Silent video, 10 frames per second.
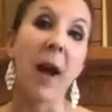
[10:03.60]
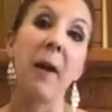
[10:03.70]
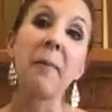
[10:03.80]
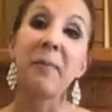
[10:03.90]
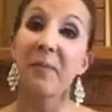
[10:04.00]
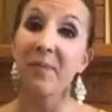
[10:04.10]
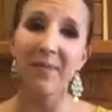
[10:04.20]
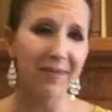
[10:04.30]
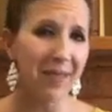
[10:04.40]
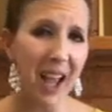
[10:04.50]
well,
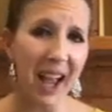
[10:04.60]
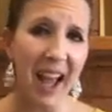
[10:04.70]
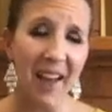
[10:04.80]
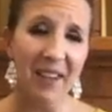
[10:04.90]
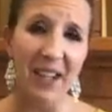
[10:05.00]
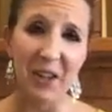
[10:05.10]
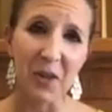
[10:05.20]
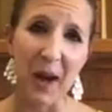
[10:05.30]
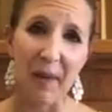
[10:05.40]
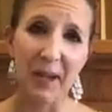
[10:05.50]
I have an
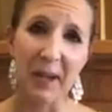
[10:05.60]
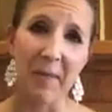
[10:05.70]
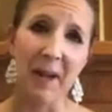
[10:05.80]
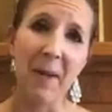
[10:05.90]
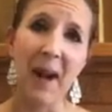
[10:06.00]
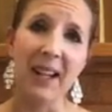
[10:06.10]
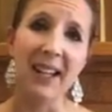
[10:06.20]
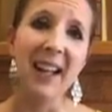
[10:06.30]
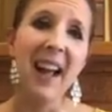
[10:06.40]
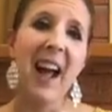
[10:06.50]
issue happening in my body.